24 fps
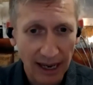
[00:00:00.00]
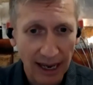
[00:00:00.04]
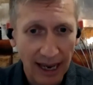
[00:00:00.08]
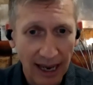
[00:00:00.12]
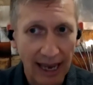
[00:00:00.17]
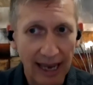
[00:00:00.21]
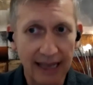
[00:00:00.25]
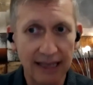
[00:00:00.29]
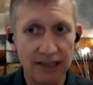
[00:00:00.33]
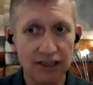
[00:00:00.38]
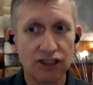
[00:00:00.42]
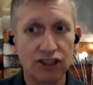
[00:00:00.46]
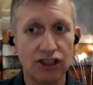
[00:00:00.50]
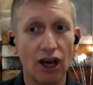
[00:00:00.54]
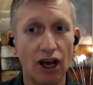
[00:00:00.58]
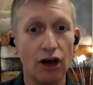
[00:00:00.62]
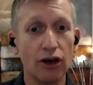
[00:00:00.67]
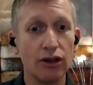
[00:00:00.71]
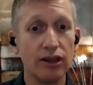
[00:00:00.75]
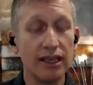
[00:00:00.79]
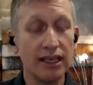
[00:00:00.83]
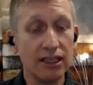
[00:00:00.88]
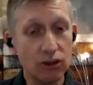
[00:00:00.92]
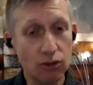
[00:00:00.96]
And so
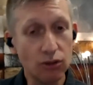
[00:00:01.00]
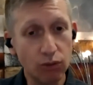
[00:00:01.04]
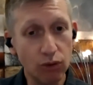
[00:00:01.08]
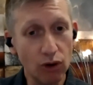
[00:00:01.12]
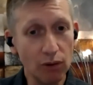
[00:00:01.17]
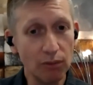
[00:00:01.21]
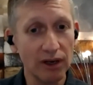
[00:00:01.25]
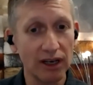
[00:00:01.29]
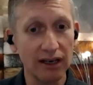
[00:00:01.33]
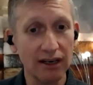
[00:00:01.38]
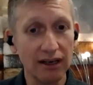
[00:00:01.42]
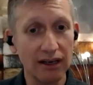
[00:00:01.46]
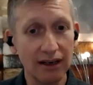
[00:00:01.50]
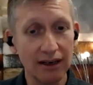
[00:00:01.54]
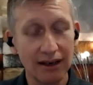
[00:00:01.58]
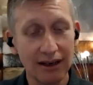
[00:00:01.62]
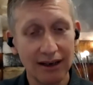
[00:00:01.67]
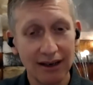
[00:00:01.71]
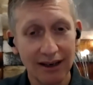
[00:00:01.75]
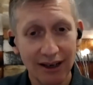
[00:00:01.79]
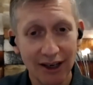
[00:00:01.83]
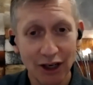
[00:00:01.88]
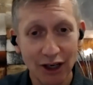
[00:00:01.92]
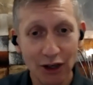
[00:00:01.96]
this woman
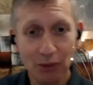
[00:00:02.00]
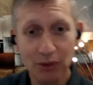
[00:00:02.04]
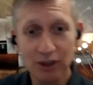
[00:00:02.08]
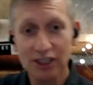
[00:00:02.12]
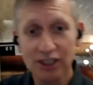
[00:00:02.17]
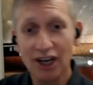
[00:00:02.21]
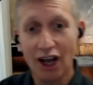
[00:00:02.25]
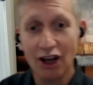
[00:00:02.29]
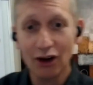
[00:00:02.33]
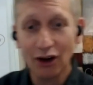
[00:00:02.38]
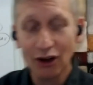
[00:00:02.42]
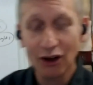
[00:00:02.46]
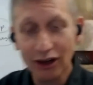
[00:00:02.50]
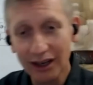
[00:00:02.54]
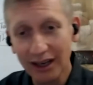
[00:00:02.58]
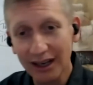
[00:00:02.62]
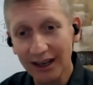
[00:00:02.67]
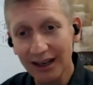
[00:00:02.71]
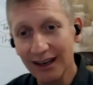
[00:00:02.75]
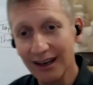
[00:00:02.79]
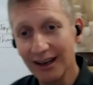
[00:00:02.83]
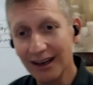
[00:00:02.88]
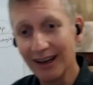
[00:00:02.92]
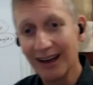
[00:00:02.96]
who was no
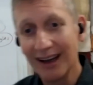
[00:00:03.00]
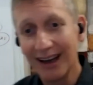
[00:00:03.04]
longer